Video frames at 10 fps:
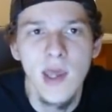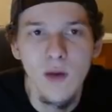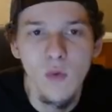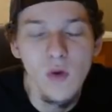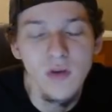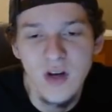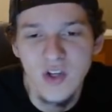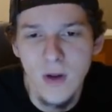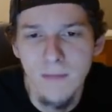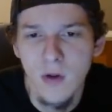We will touch
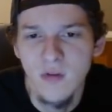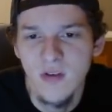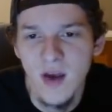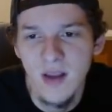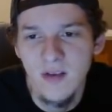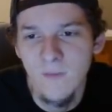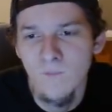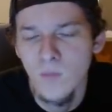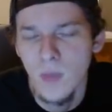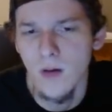on both sites.
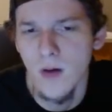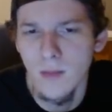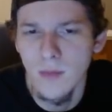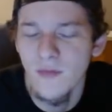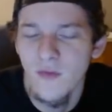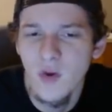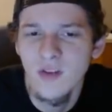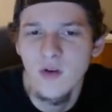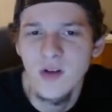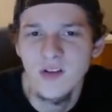But before we
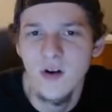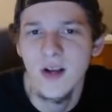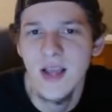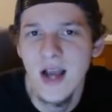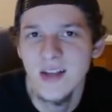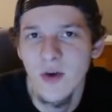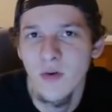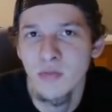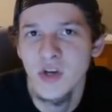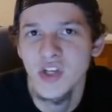do get started, guys, I would
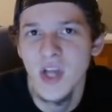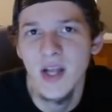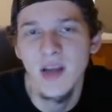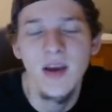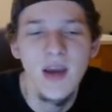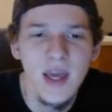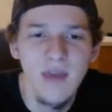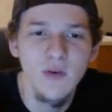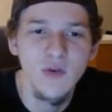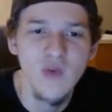appreciate it if
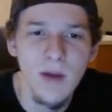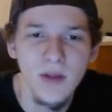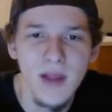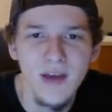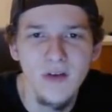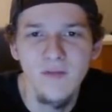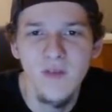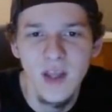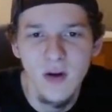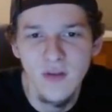you would drop a like on the
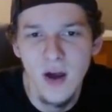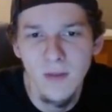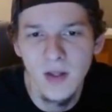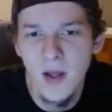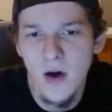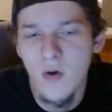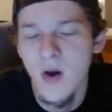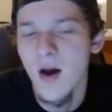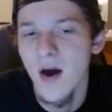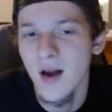video down below.
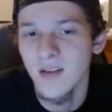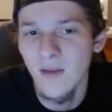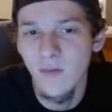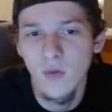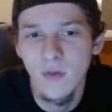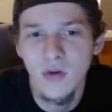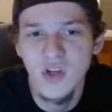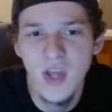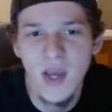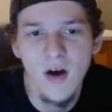Definitely would
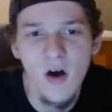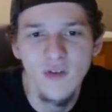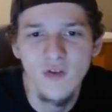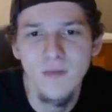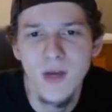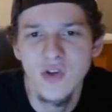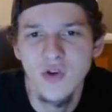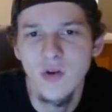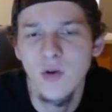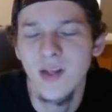appreciate it. Also, make sure
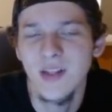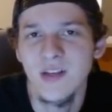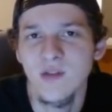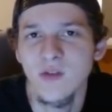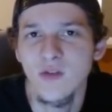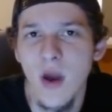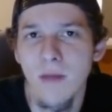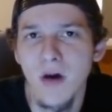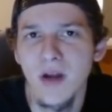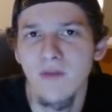you click that subscribe
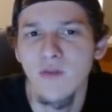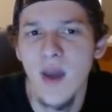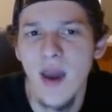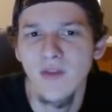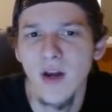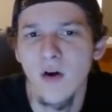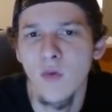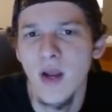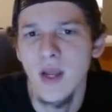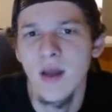button if you have not
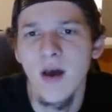already.